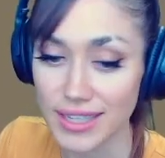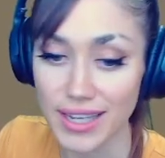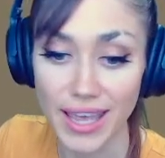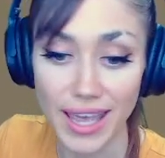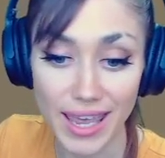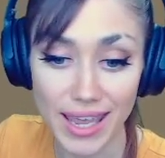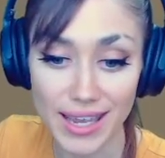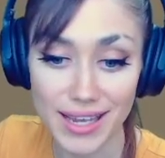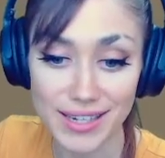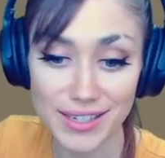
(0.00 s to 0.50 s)

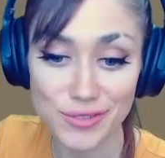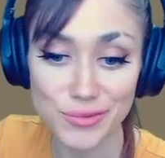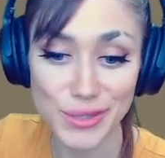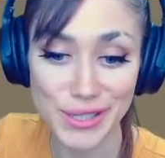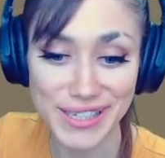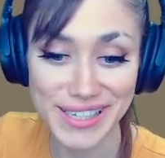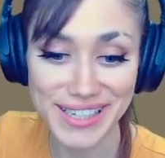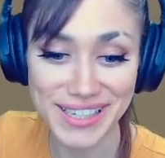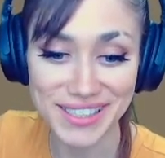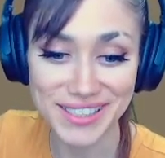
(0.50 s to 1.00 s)
and we
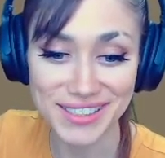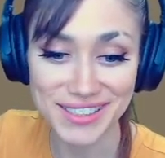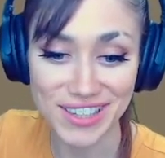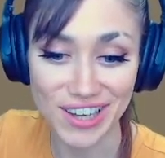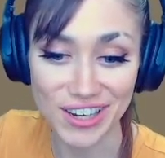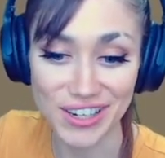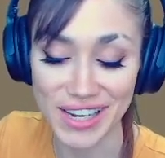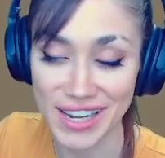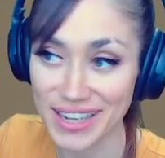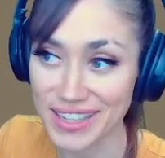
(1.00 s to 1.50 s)
need
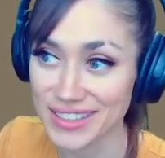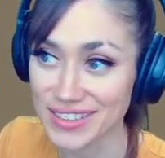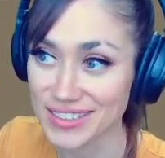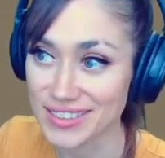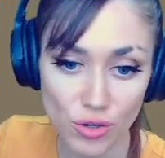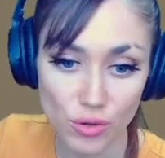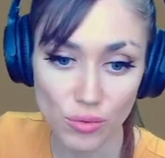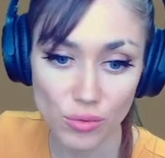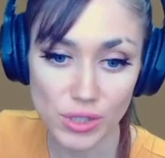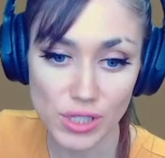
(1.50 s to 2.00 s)
.NET.
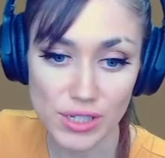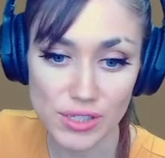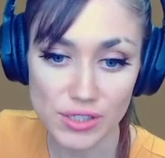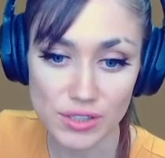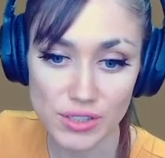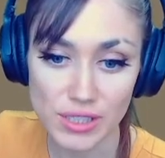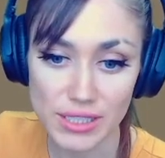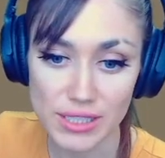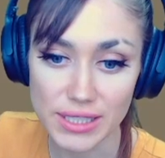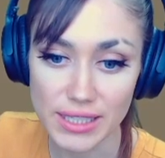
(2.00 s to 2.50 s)
We'll also
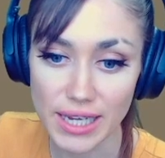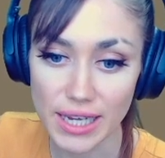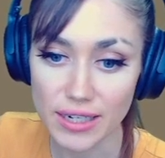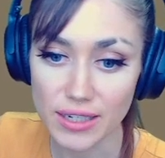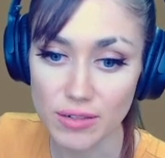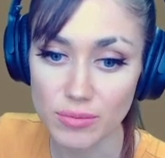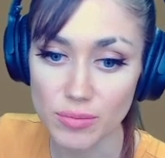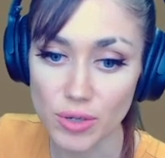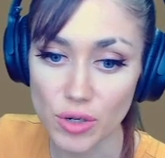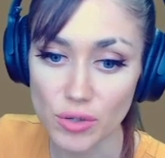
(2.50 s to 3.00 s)
need to get
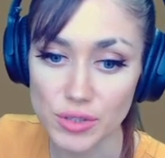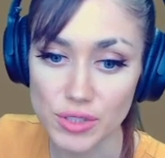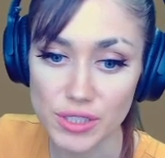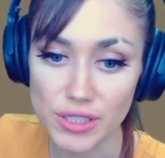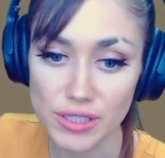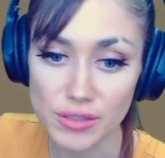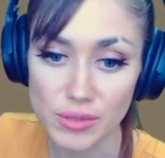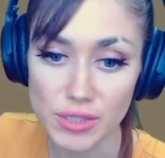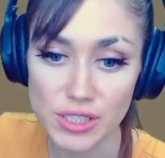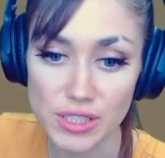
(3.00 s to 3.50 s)

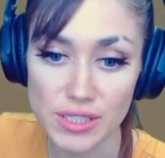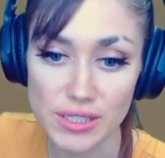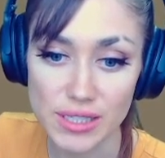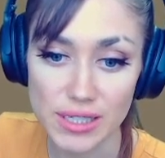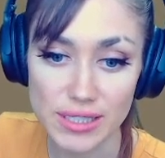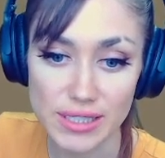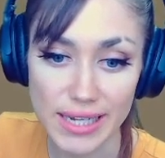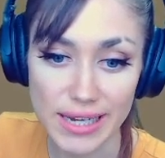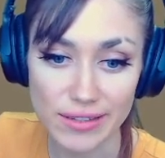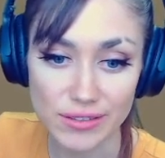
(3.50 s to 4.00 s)
Composer, which is a
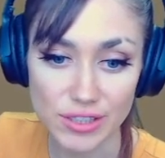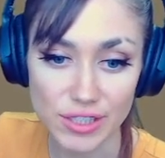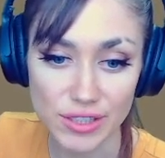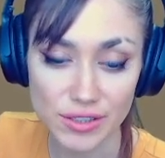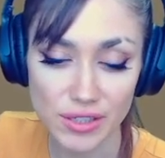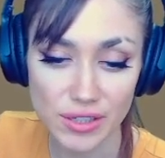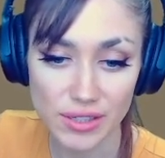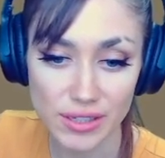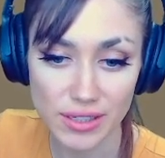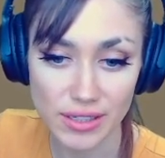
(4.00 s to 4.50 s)

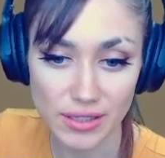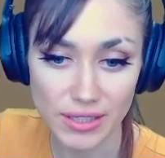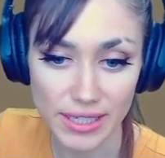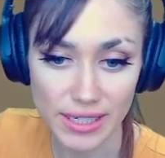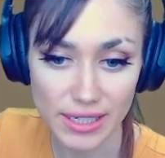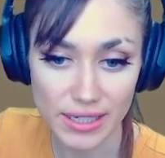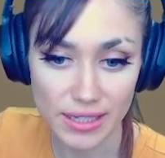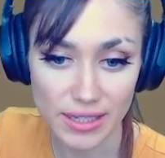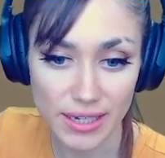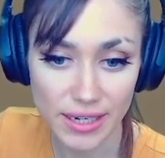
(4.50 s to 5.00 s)
download
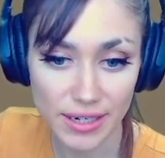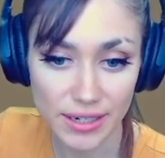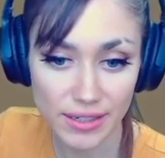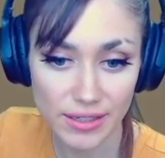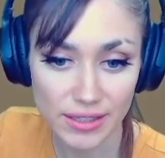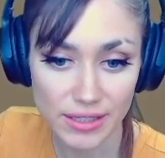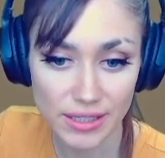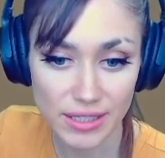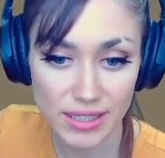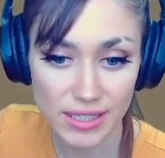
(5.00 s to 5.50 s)
link there,
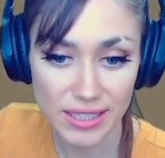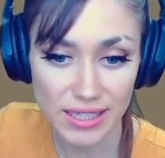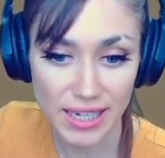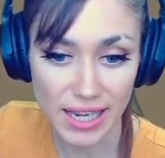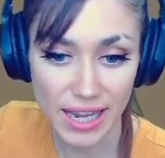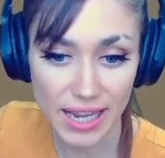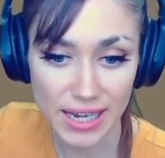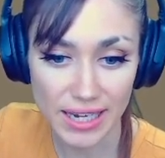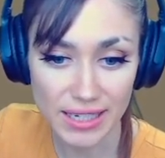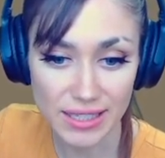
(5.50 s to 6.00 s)

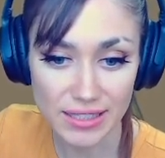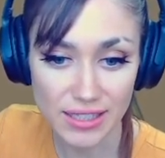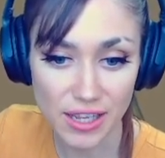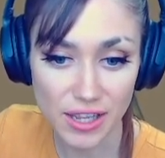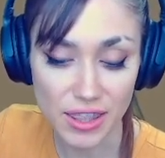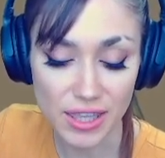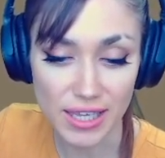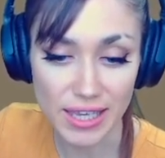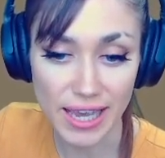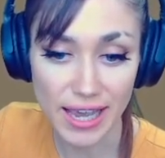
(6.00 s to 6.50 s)
and
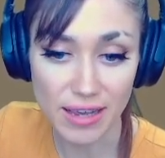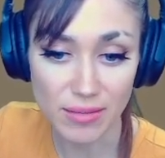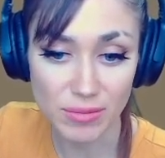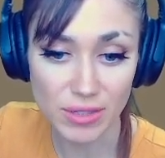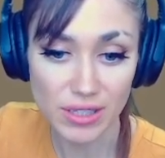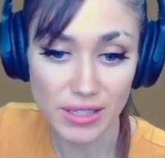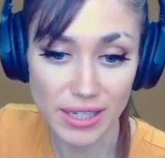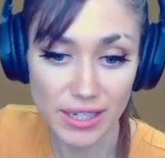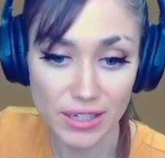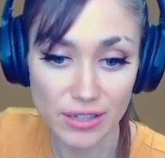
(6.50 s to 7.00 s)
the
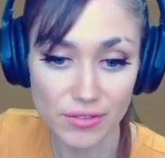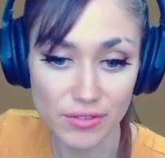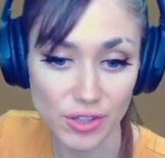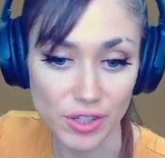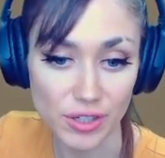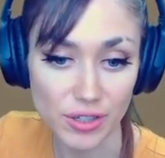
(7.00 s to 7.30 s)
emulator for the